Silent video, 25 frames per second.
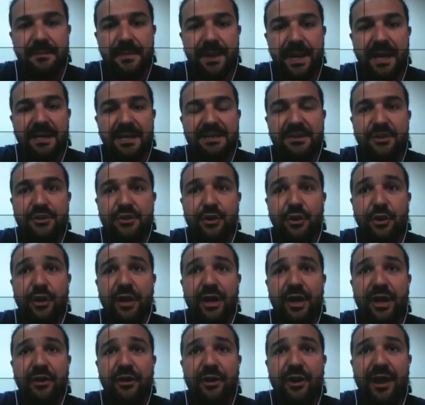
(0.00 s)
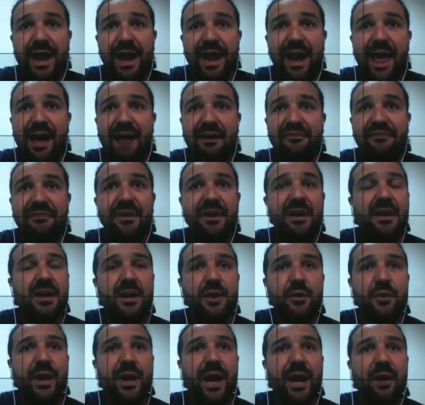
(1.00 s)
So the
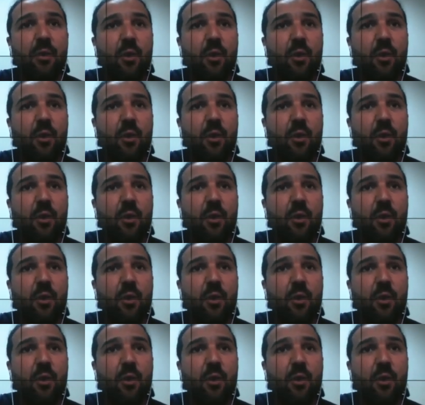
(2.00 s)
3500 is